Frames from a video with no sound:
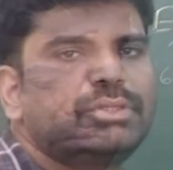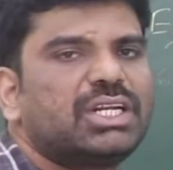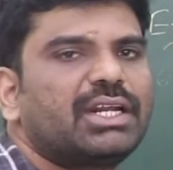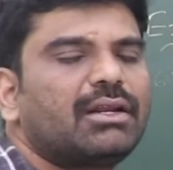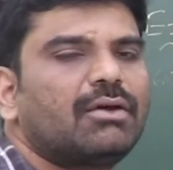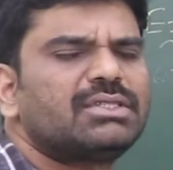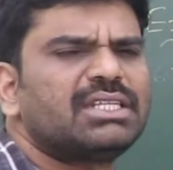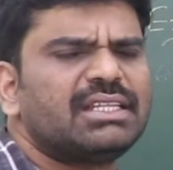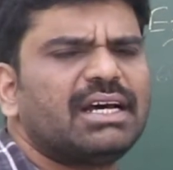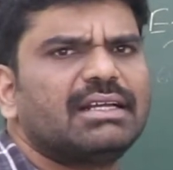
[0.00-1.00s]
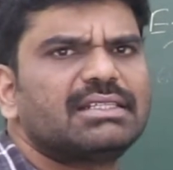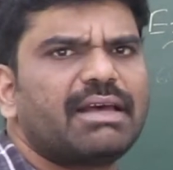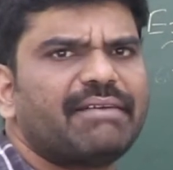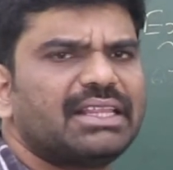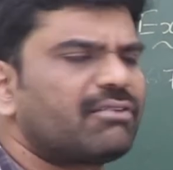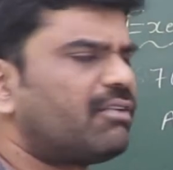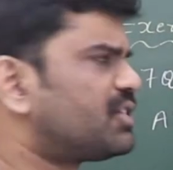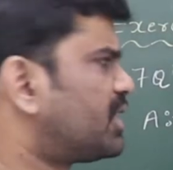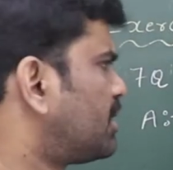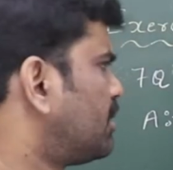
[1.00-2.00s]
Children, now see the seventh
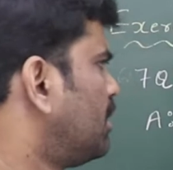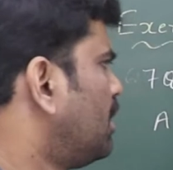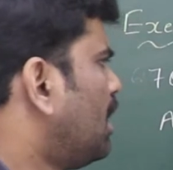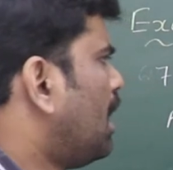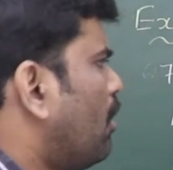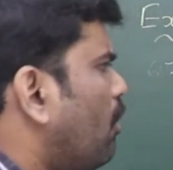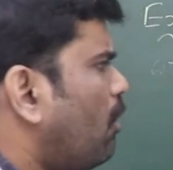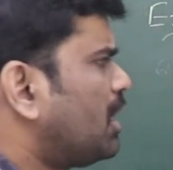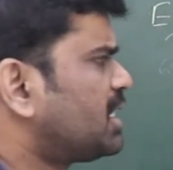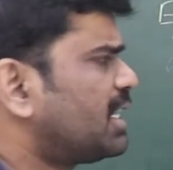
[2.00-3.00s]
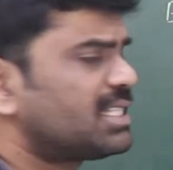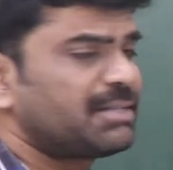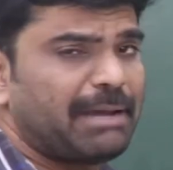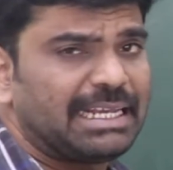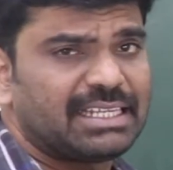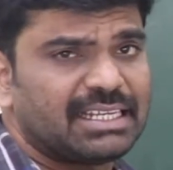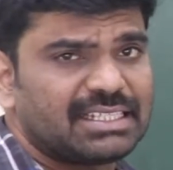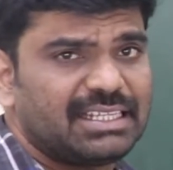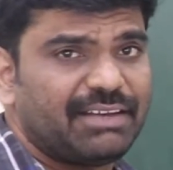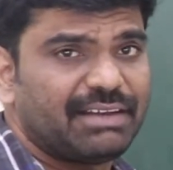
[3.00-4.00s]
question. What are
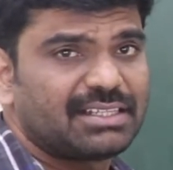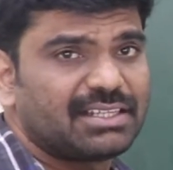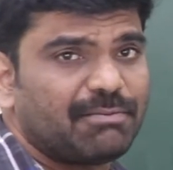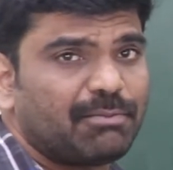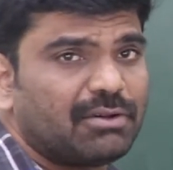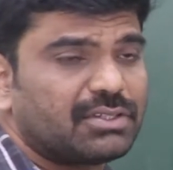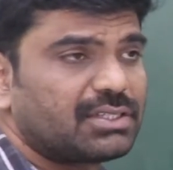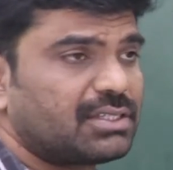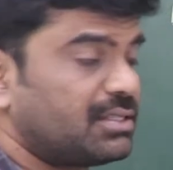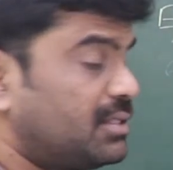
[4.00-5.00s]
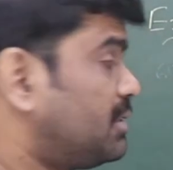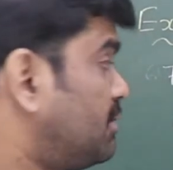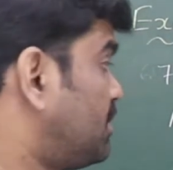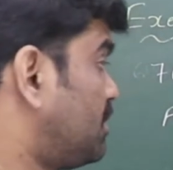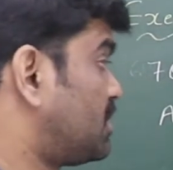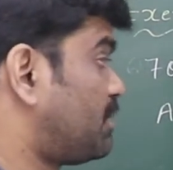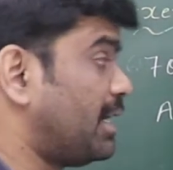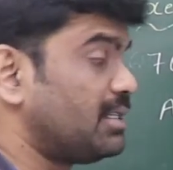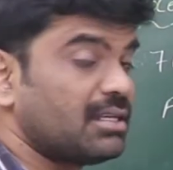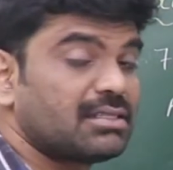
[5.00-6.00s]
spices? Give examples. So
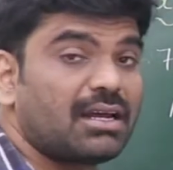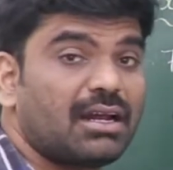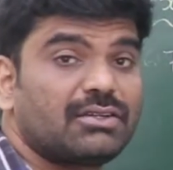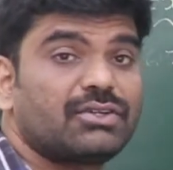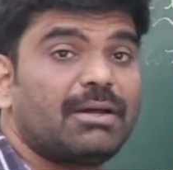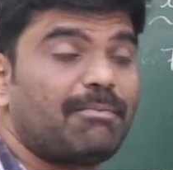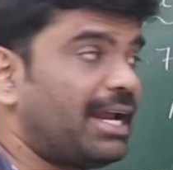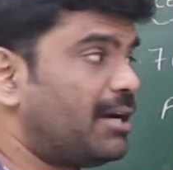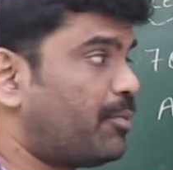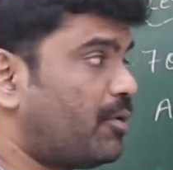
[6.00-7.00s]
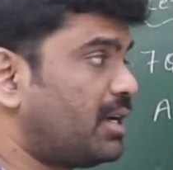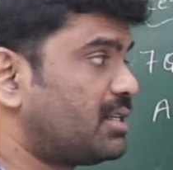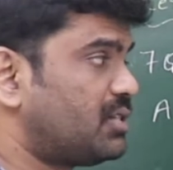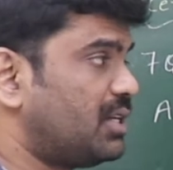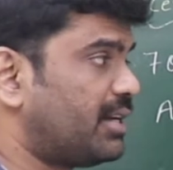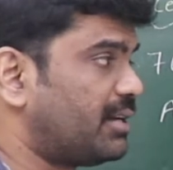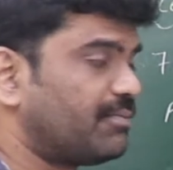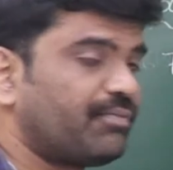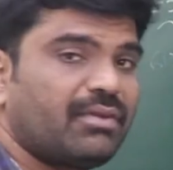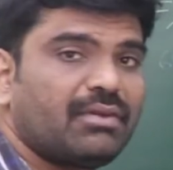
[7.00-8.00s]
spices are also the plant products children.
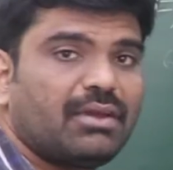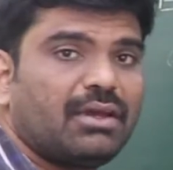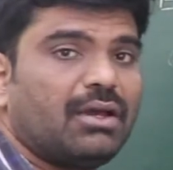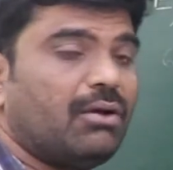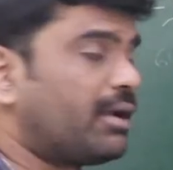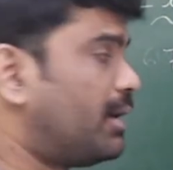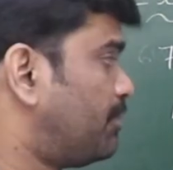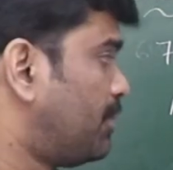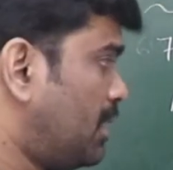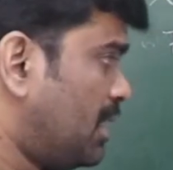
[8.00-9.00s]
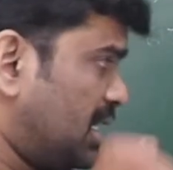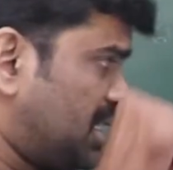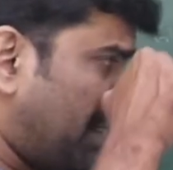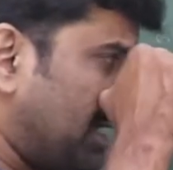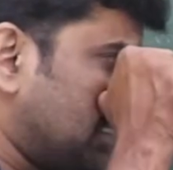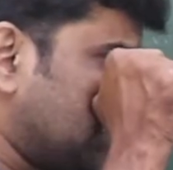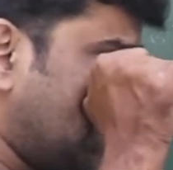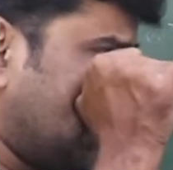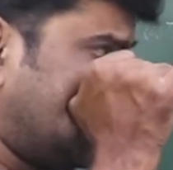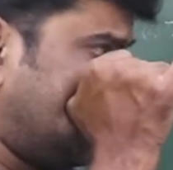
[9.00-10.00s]
Okay, spices
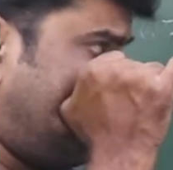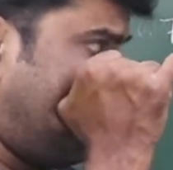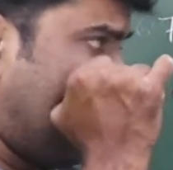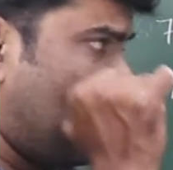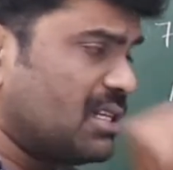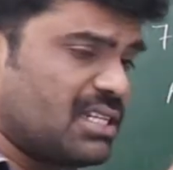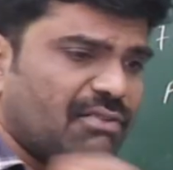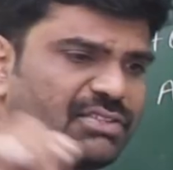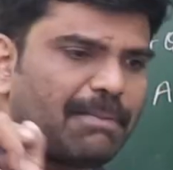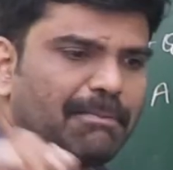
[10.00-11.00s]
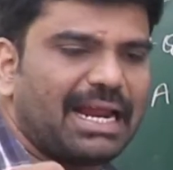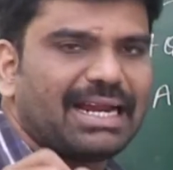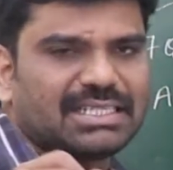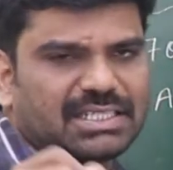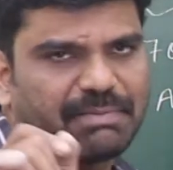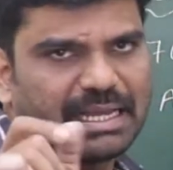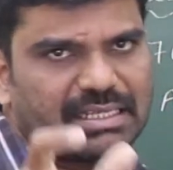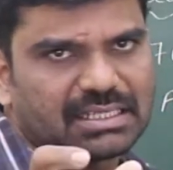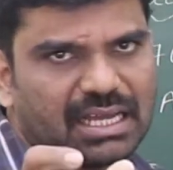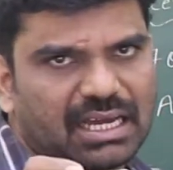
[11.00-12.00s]
are parts of some plants.
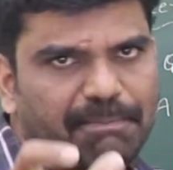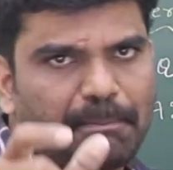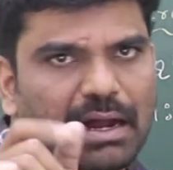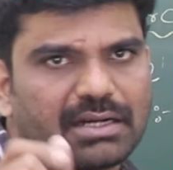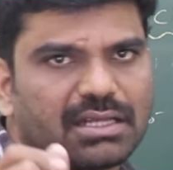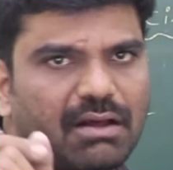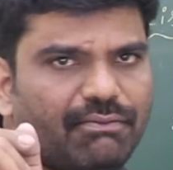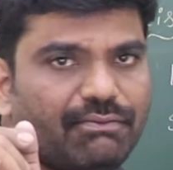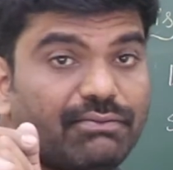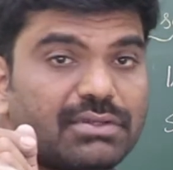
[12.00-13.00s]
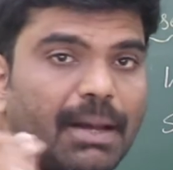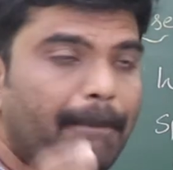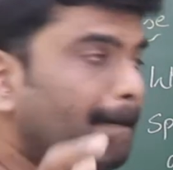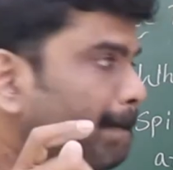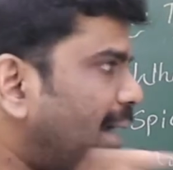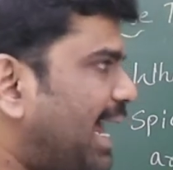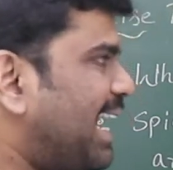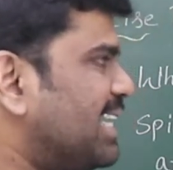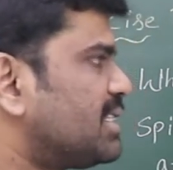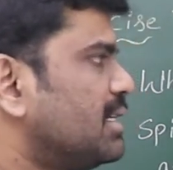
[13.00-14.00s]
Spices are parts of some
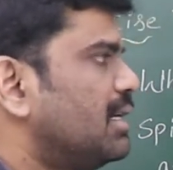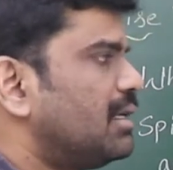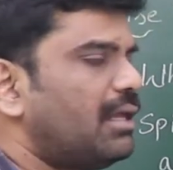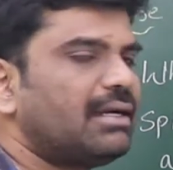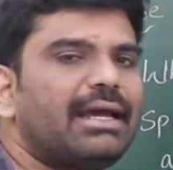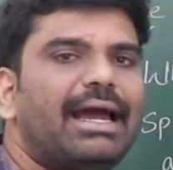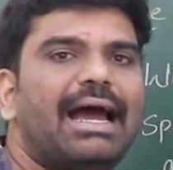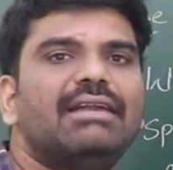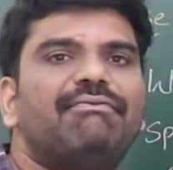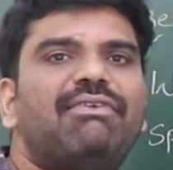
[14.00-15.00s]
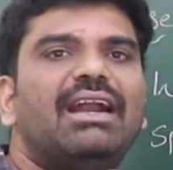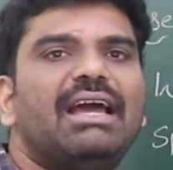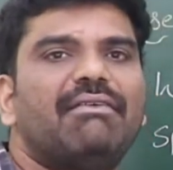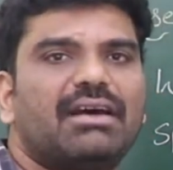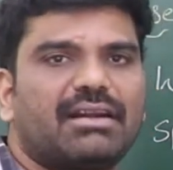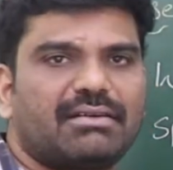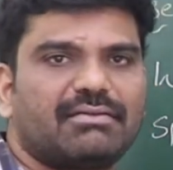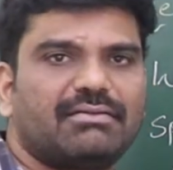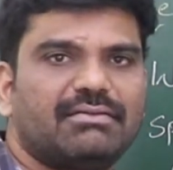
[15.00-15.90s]
plants that add flavor.